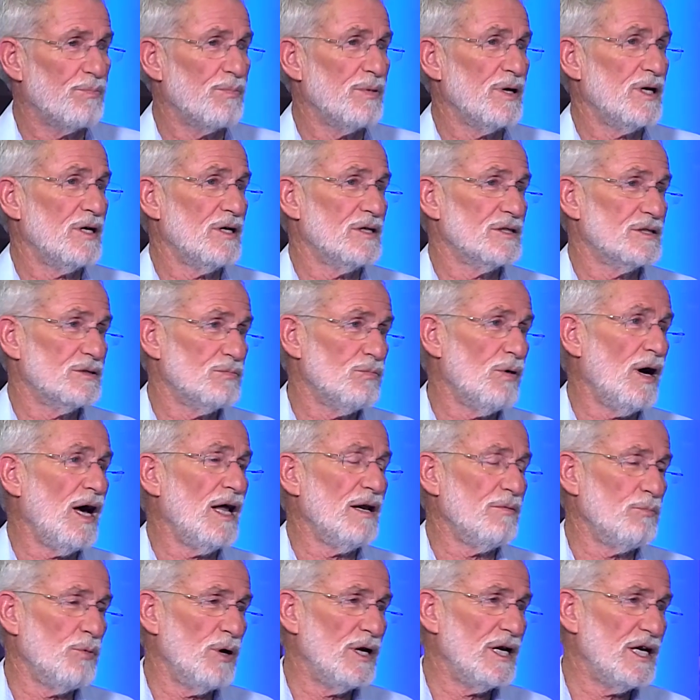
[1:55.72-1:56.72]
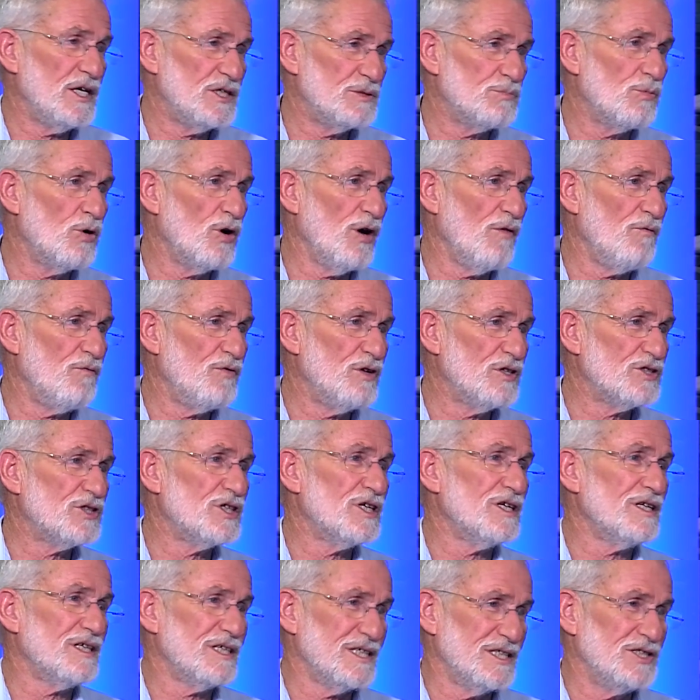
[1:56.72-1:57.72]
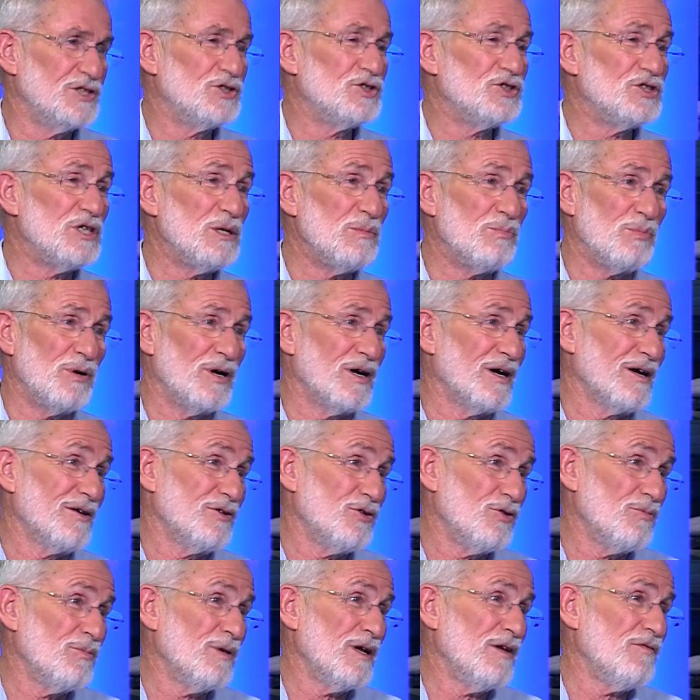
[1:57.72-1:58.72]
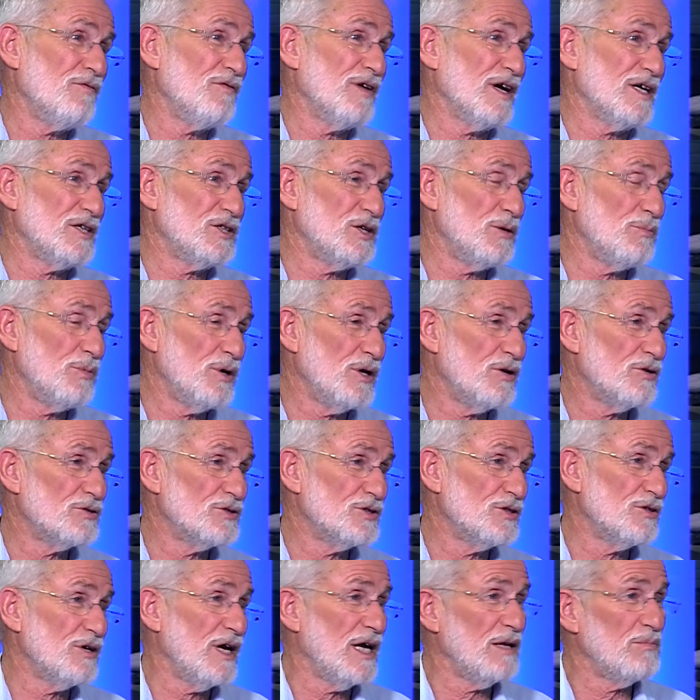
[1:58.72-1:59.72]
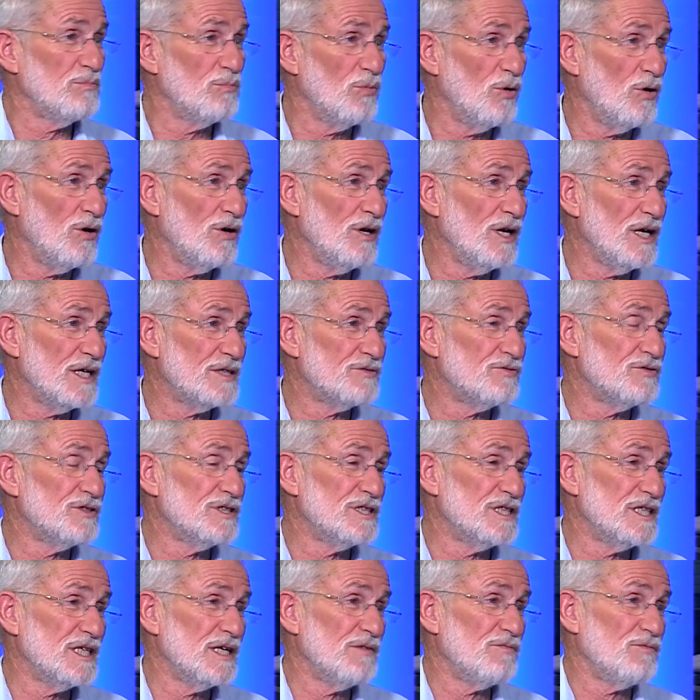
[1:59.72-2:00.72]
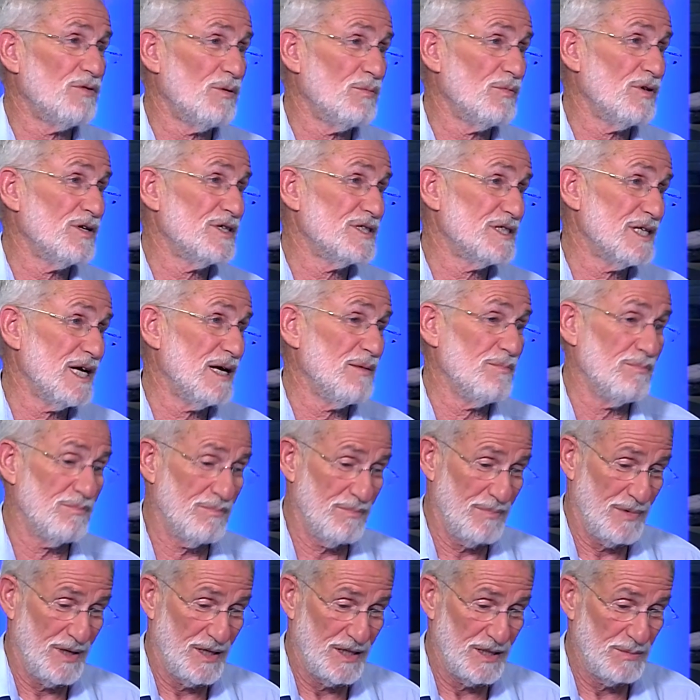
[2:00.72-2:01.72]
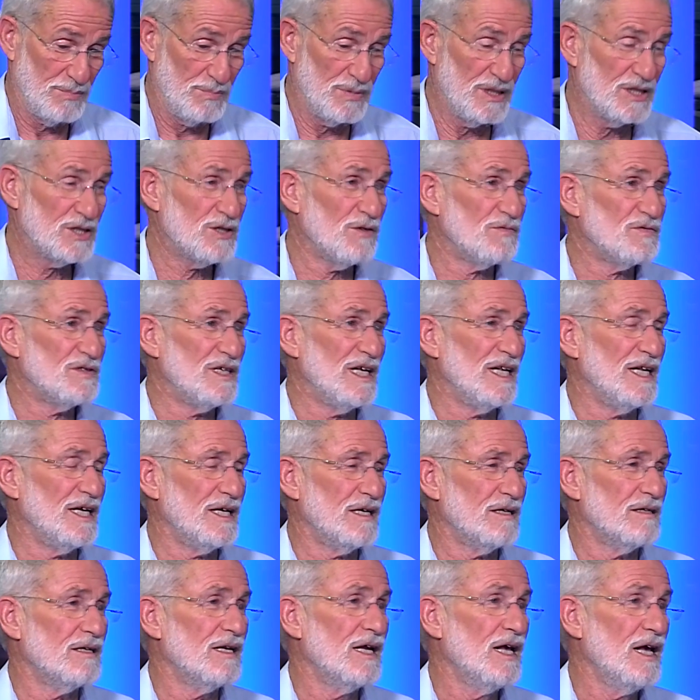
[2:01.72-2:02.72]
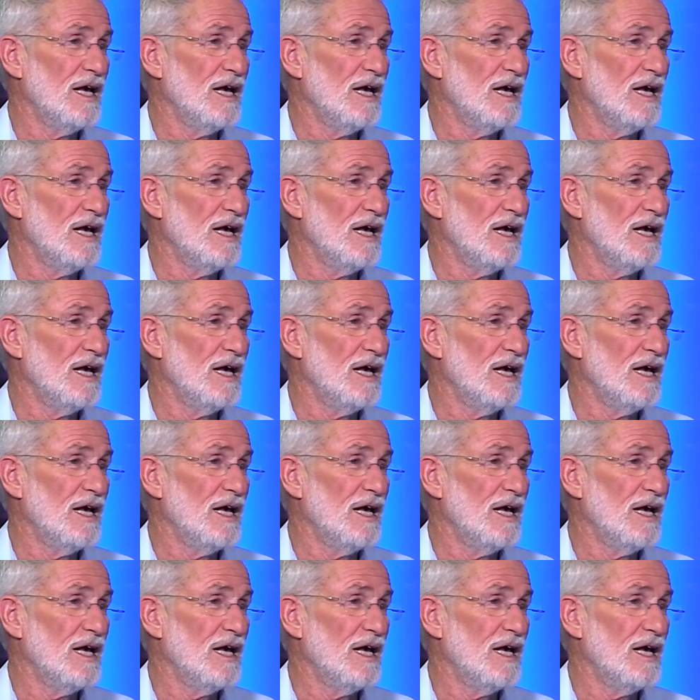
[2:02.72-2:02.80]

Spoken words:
Because one, when it's more efficient, it's cheaper to manufacture because you get more electricity from the same piece of silicon.